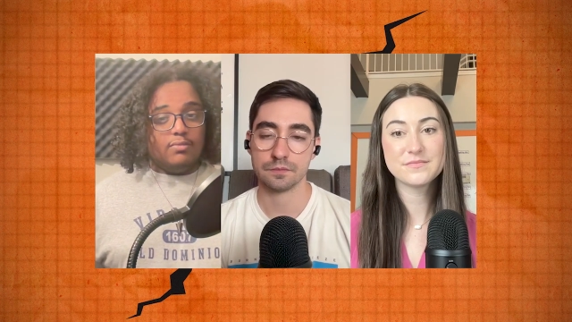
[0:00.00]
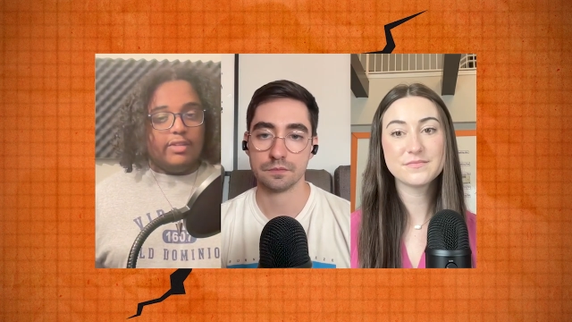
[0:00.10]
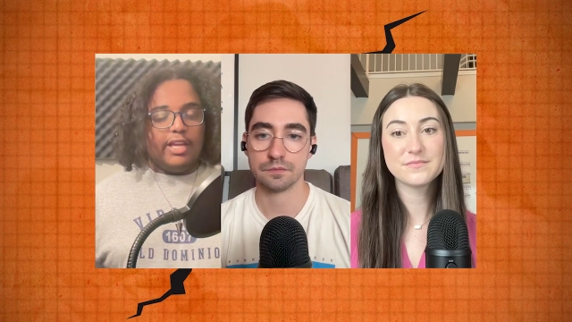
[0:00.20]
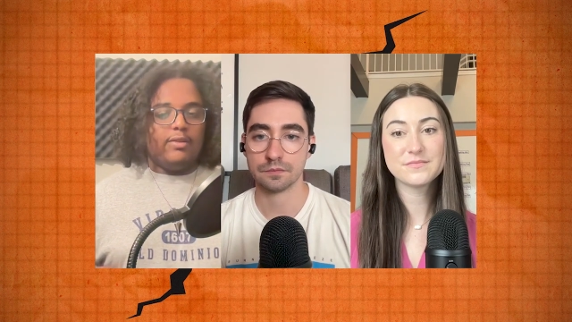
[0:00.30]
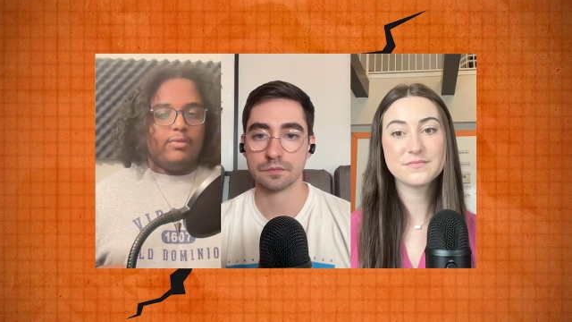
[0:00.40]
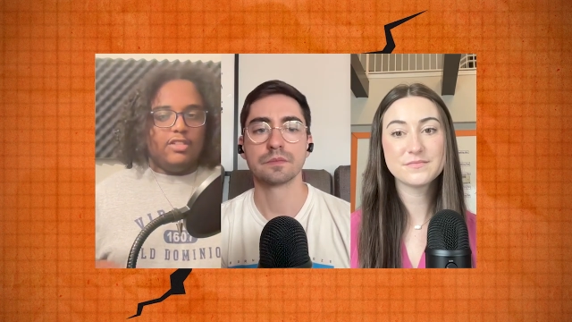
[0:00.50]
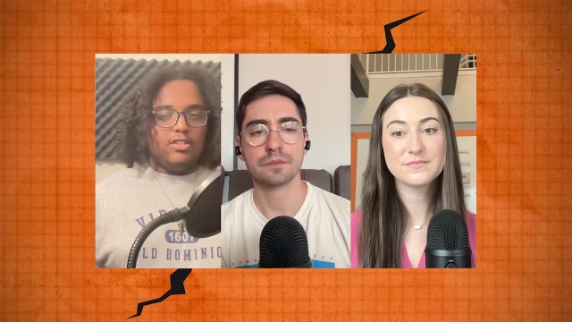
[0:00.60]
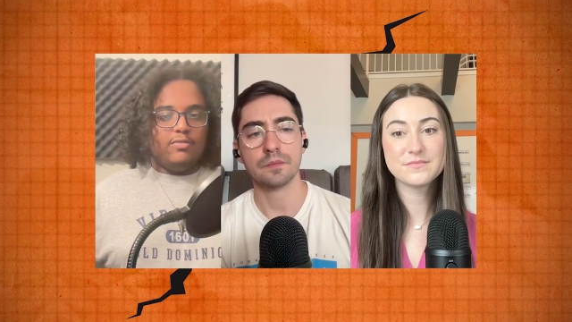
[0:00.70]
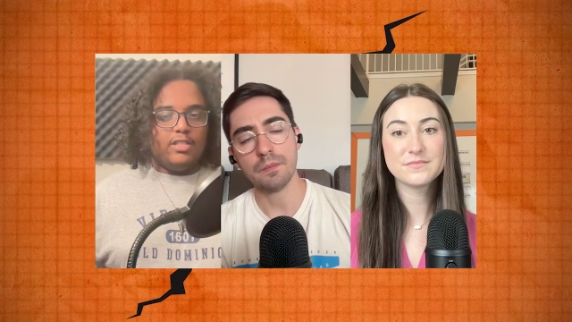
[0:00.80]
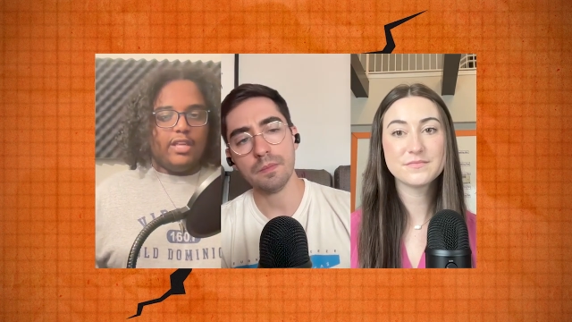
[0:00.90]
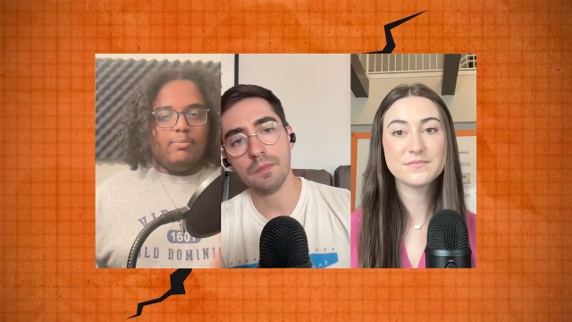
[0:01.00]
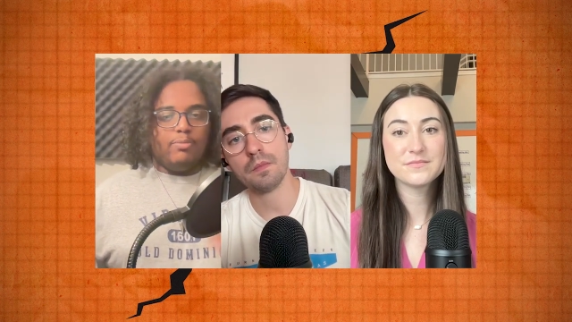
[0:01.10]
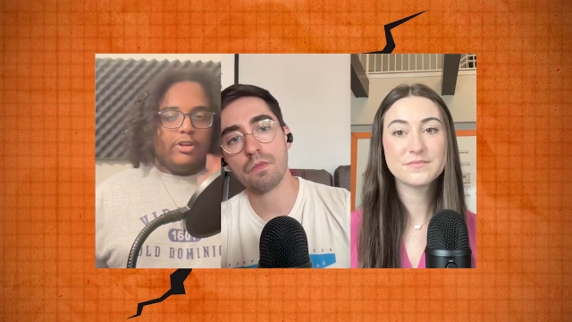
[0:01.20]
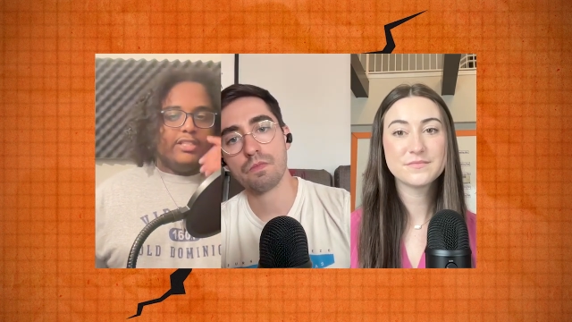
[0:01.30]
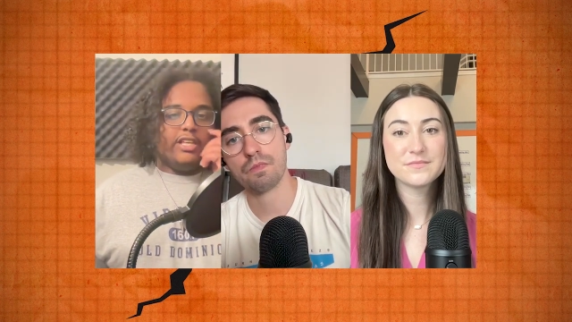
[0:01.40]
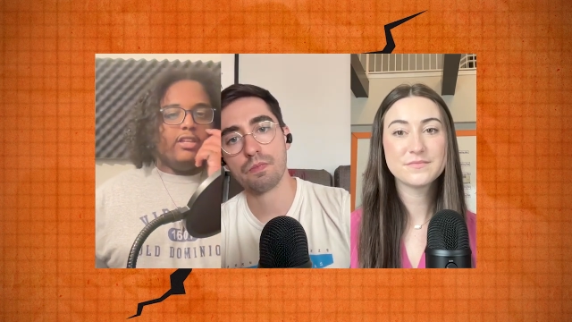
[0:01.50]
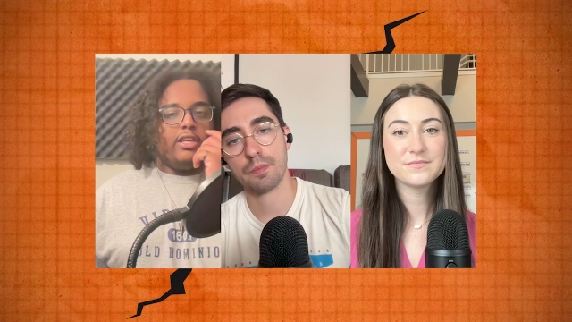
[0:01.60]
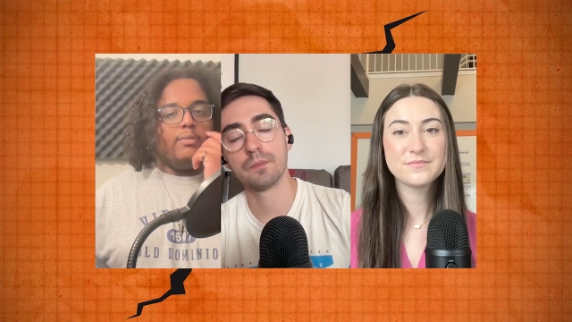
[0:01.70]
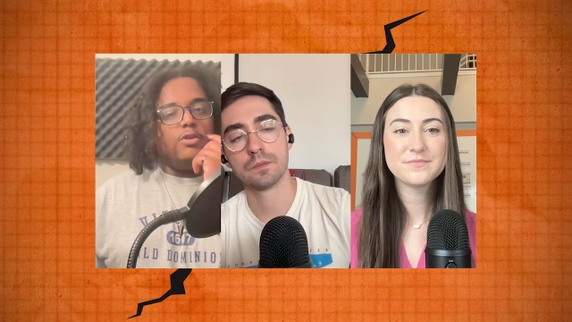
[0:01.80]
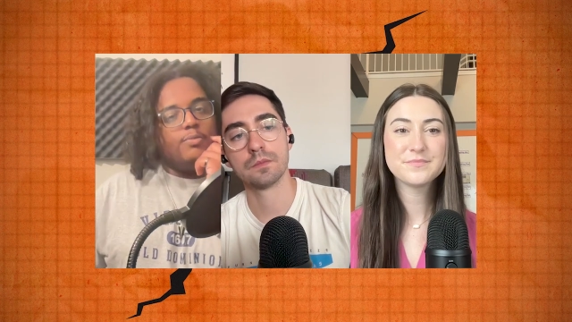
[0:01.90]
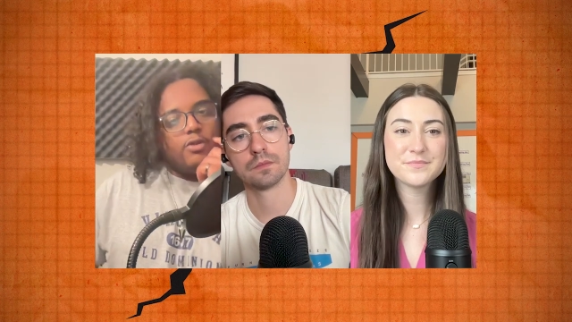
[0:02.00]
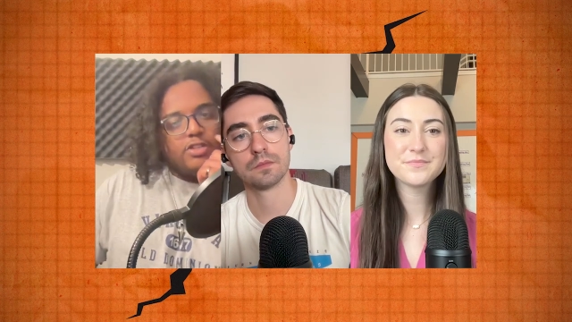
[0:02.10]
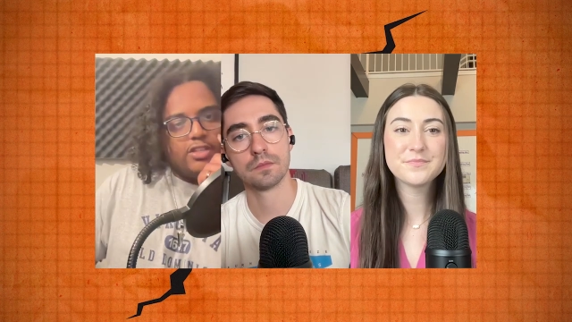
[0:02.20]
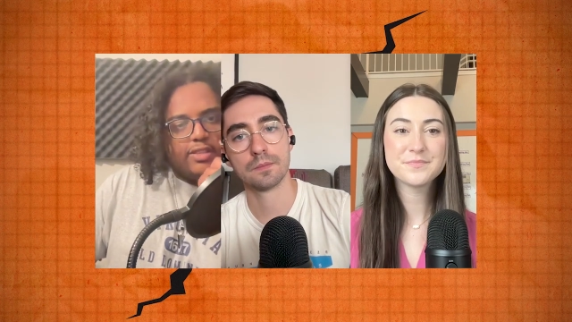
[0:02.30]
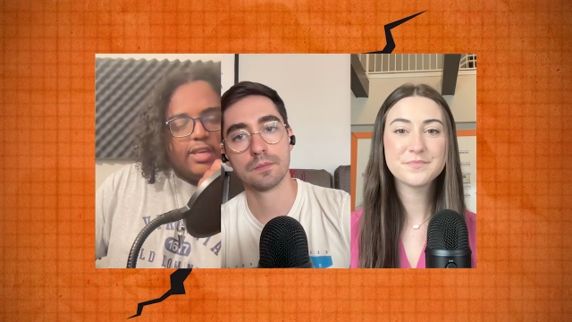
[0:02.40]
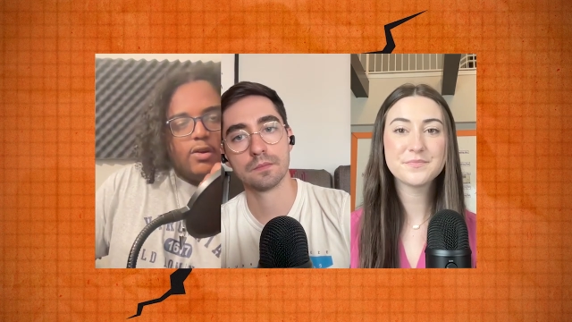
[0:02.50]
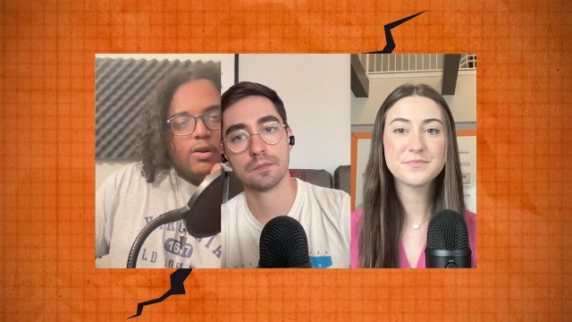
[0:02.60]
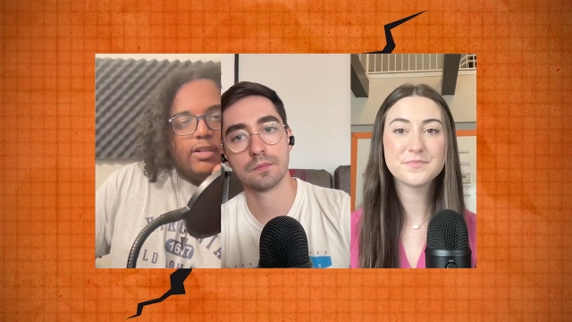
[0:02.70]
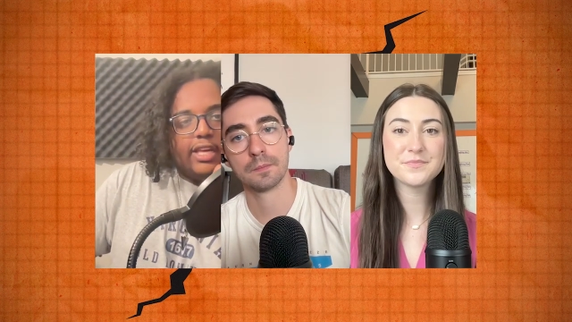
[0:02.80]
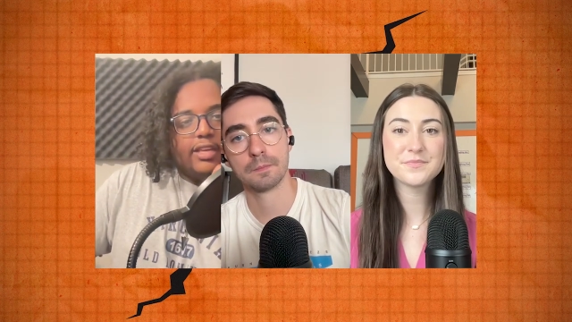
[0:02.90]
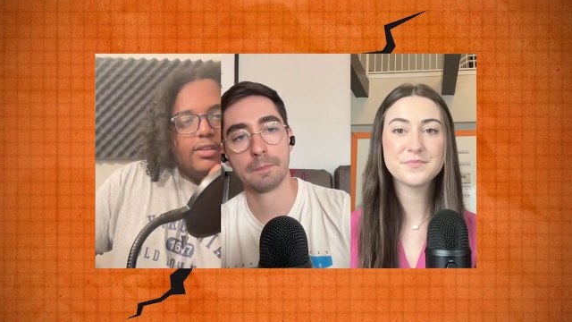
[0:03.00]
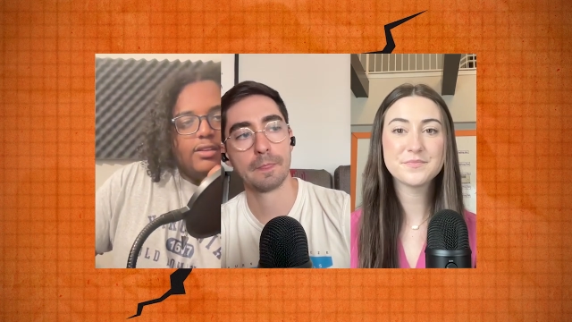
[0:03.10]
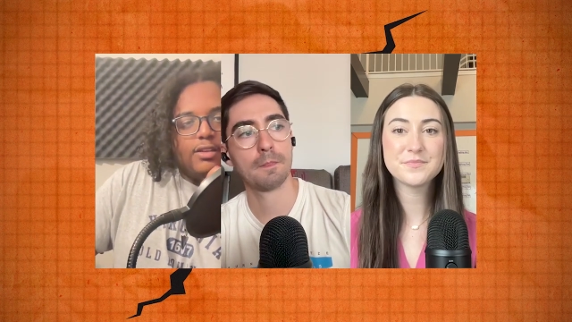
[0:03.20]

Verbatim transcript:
Speaker 1: like in terms of like putting together like a mood board. Do you think, or like,